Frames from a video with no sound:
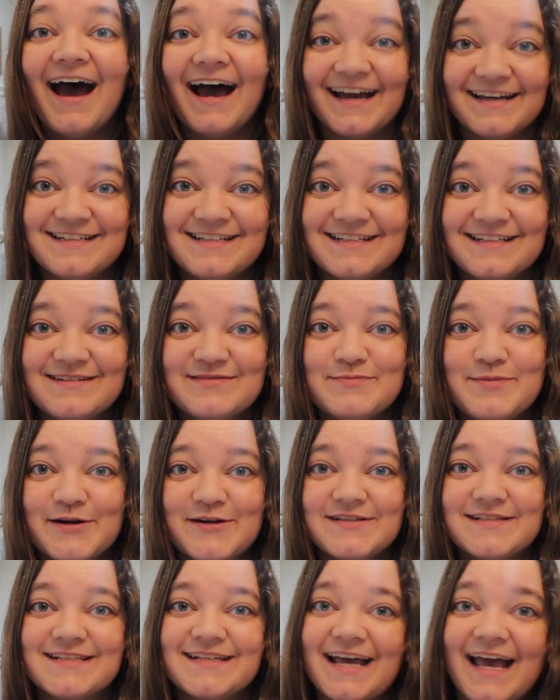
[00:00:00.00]
I didn't
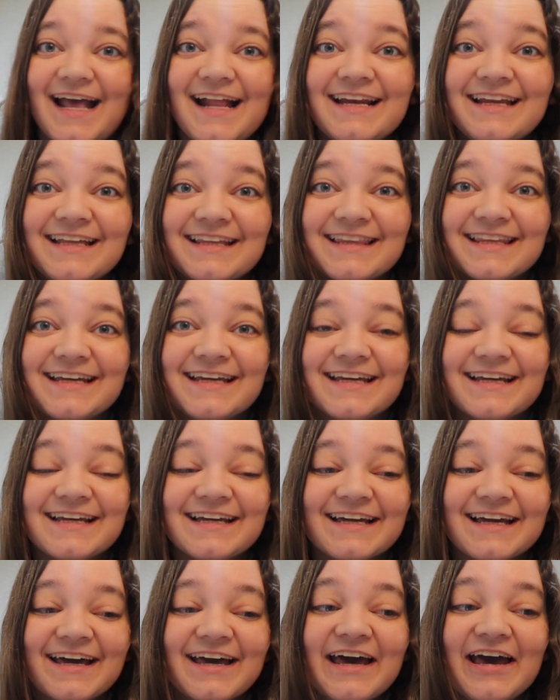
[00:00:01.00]
post
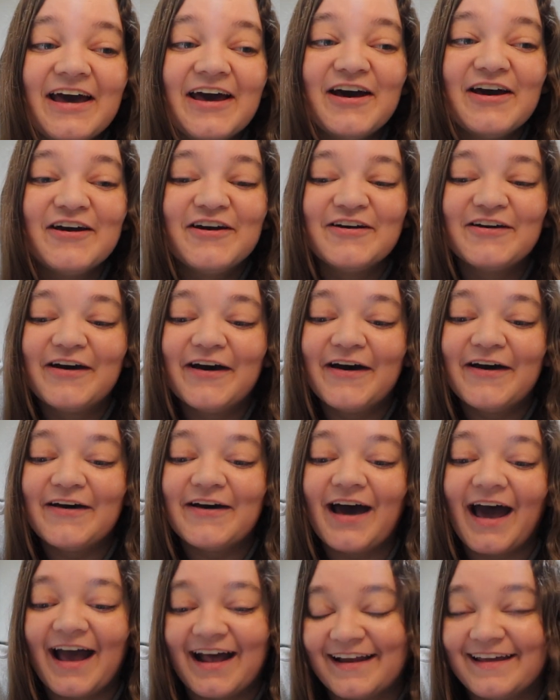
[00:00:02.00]
anything
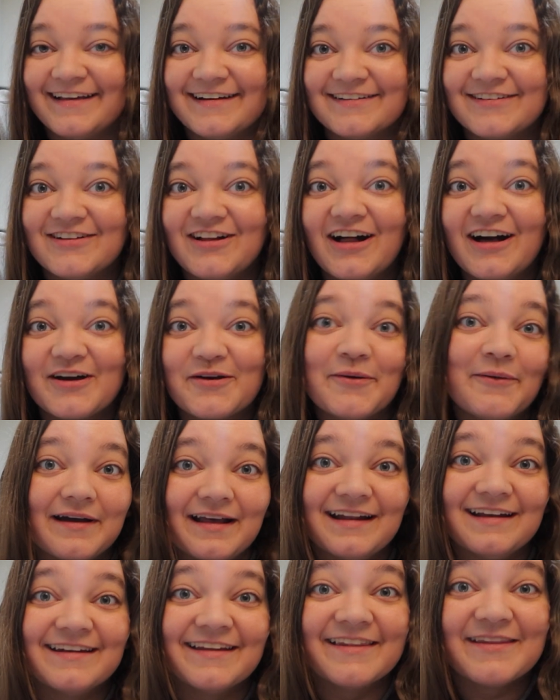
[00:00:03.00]
at eight o'clock
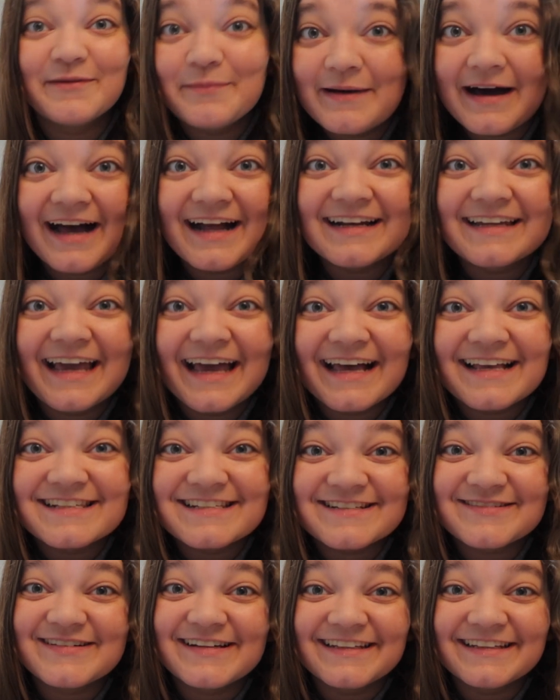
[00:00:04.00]
when the
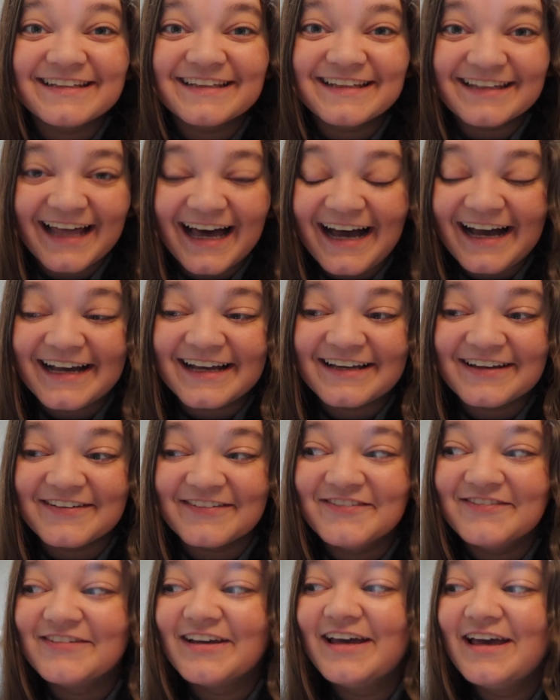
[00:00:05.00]
podcast went
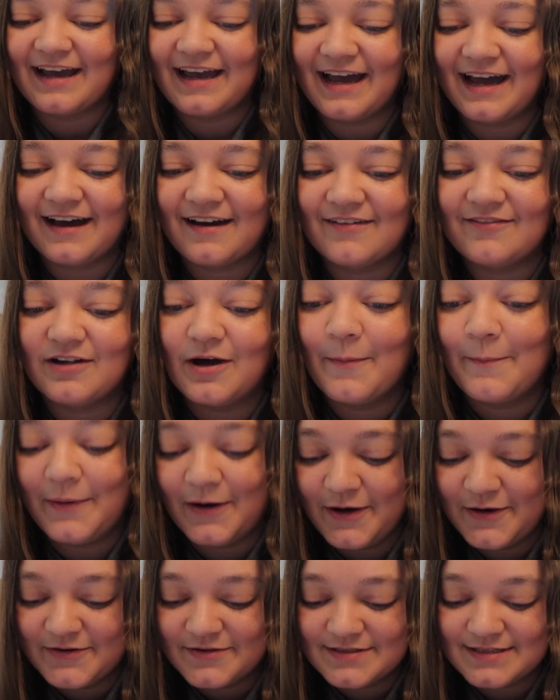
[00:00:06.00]
live. I have a
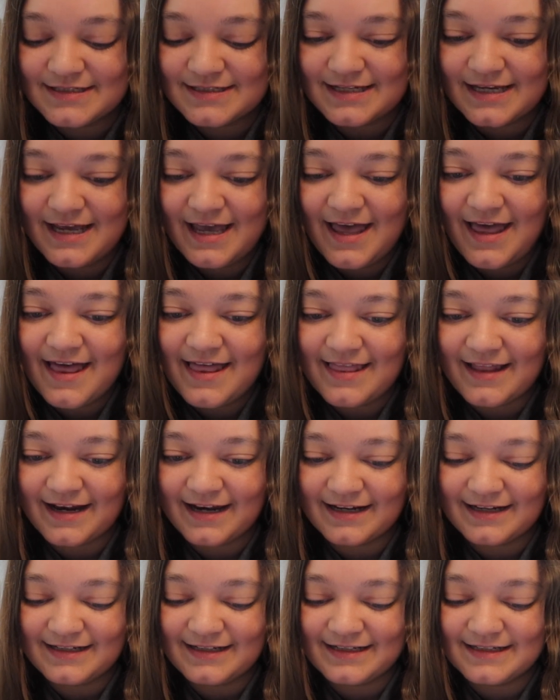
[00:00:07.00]
post that
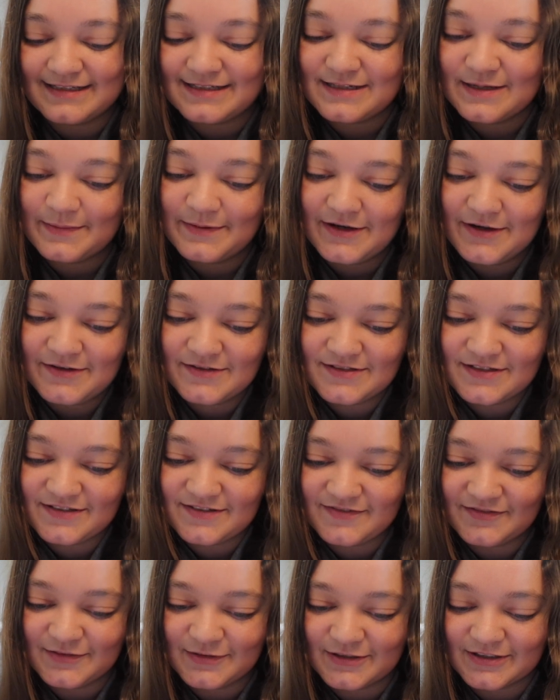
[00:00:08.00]
I need to post
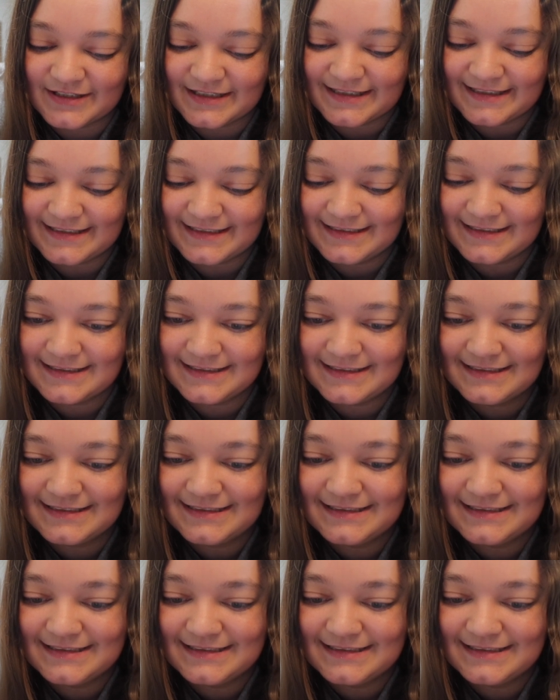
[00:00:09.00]
for it.